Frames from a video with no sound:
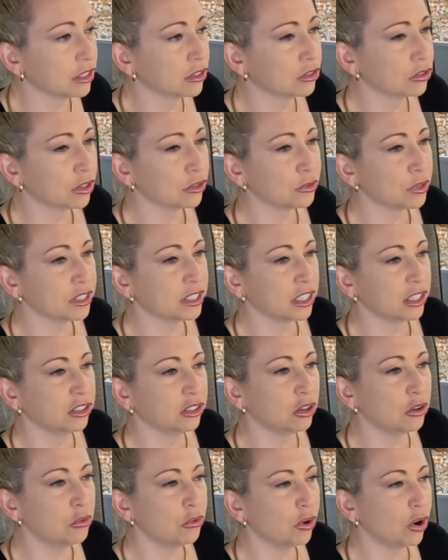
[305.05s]
So that's why I say
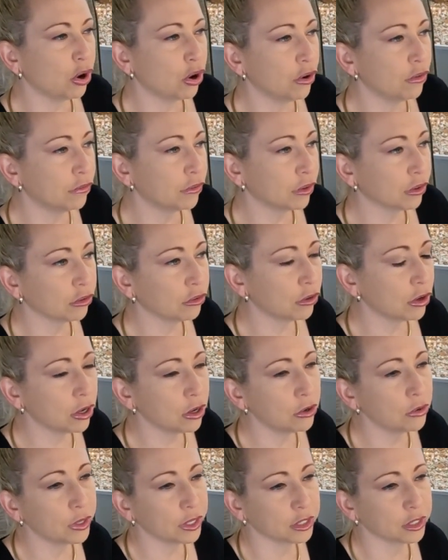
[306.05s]
don't overgrow,